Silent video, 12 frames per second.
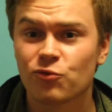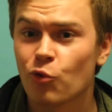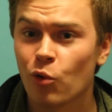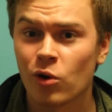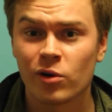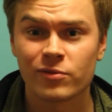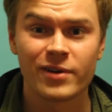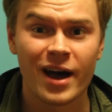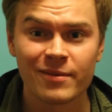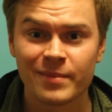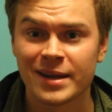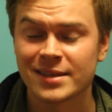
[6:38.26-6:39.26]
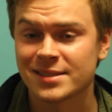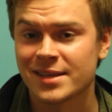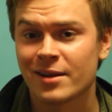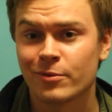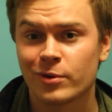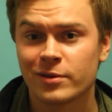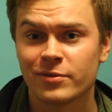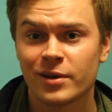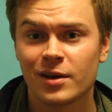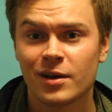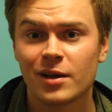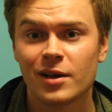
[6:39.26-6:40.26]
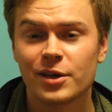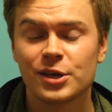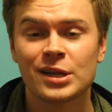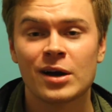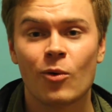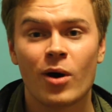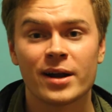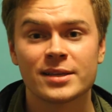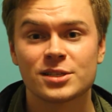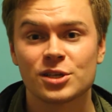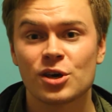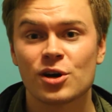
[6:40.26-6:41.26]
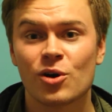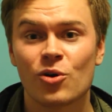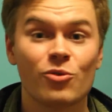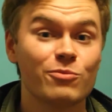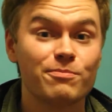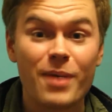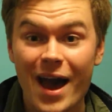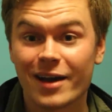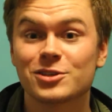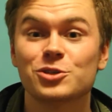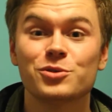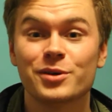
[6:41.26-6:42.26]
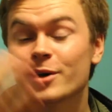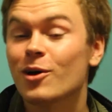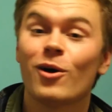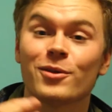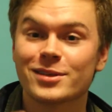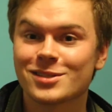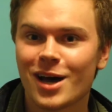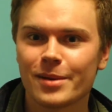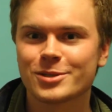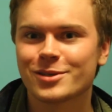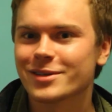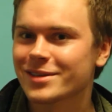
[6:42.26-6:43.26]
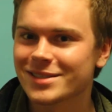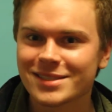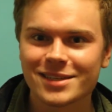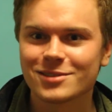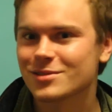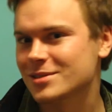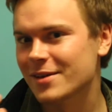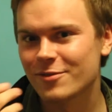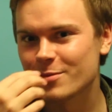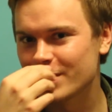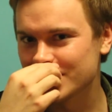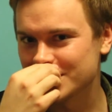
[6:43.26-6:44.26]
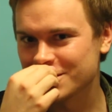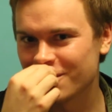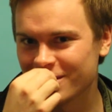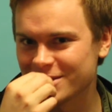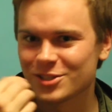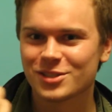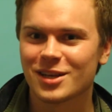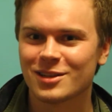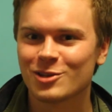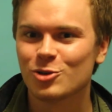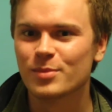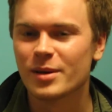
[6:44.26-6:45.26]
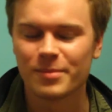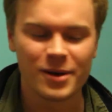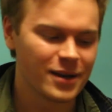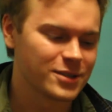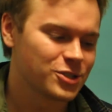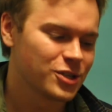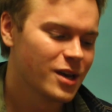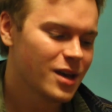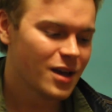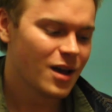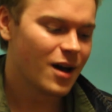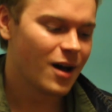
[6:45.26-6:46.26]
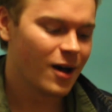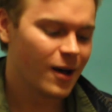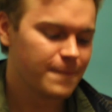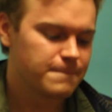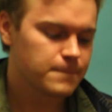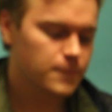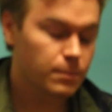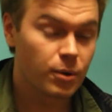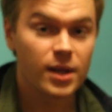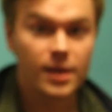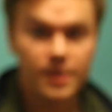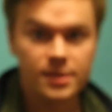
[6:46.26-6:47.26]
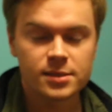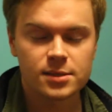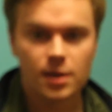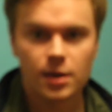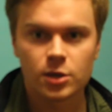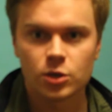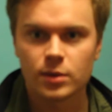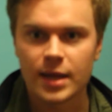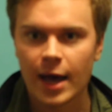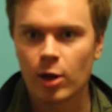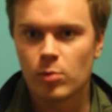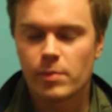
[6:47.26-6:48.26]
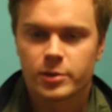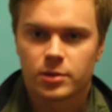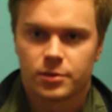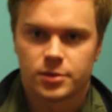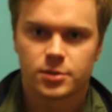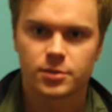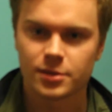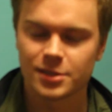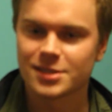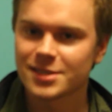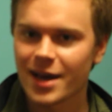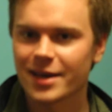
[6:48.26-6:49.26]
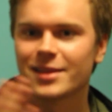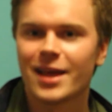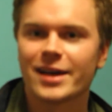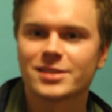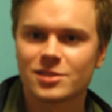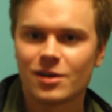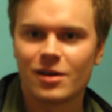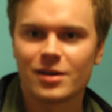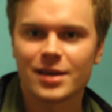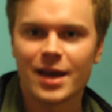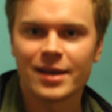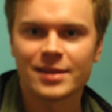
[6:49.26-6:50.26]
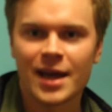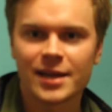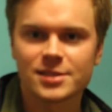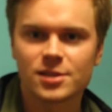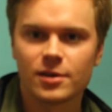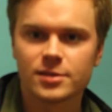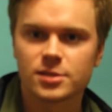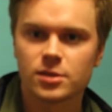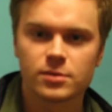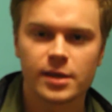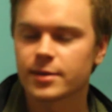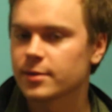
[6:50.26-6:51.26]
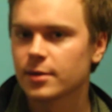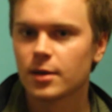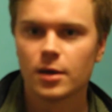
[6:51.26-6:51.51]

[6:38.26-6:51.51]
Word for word: four or five minutes that I would have, you know, wanted to go back to it all the time. So like a six or seven minute song is just a little bit much. Um, but it is a good album closer, the second last song, and that's also like,